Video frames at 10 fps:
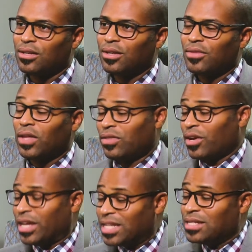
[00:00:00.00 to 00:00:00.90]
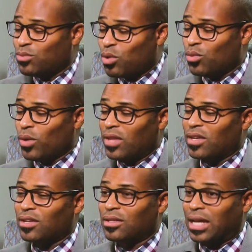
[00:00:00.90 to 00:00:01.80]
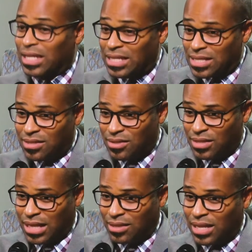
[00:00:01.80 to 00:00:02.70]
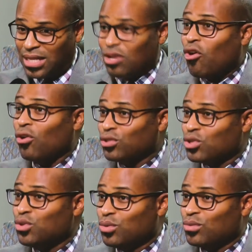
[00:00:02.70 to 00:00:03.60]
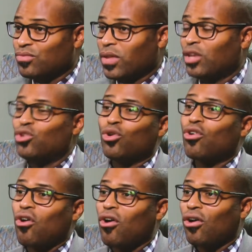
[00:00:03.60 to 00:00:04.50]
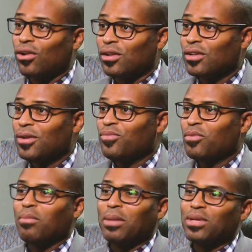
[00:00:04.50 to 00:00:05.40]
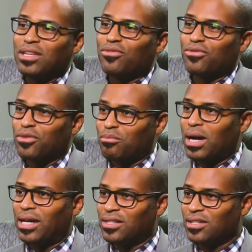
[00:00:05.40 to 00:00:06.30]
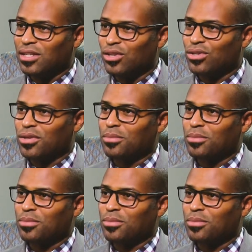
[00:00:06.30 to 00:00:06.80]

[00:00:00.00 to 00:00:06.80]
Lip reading: there is one way that he calls you. And your call might be different from mine to leadership.